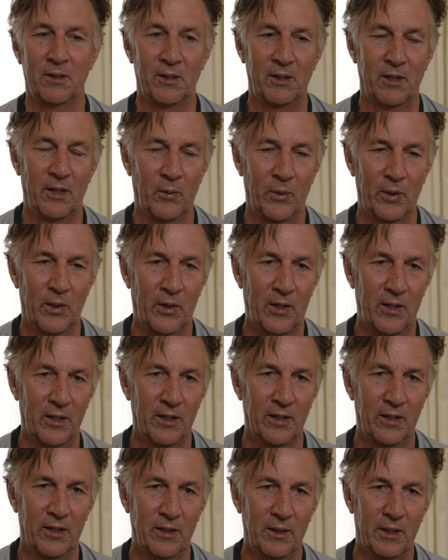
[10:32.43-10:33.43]
you know, we're not
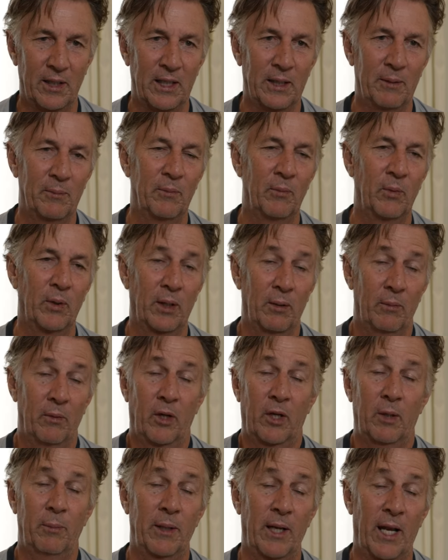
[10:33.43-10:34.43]
going
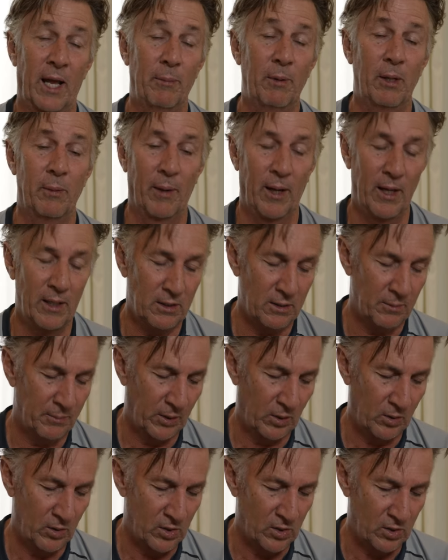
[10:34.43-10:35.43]
to be unhappy about,
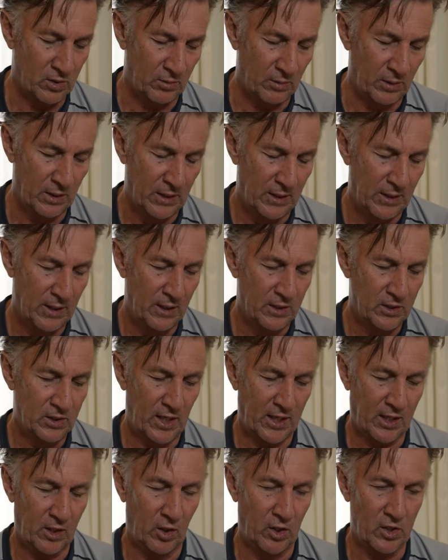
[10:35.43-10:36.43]
because
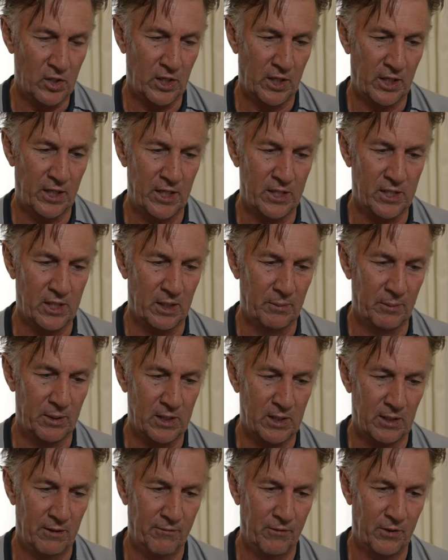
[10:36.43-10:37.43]
psychologically it's going to be
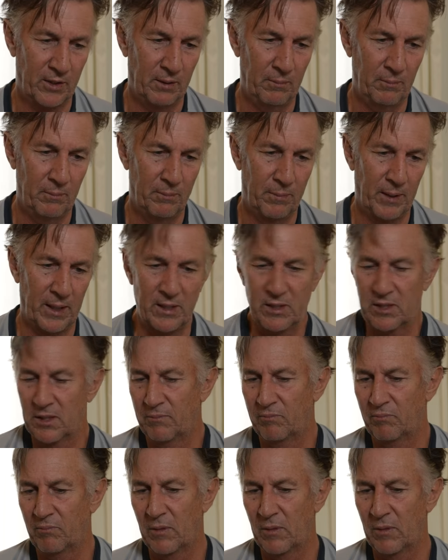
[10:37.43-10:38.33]
tough for them. But